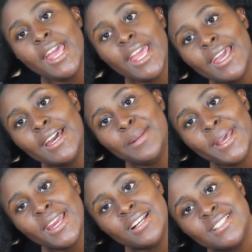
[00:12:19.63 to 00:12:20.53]
And
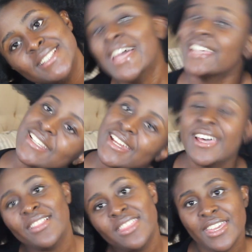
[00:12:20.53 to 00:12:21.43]
my hair is nice and
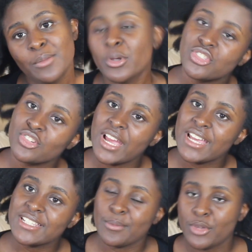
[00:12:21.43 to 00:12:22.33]
healthy and
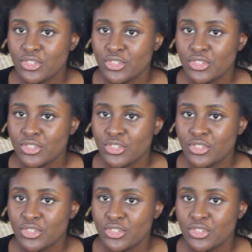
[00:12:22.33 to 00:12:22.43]
moisturized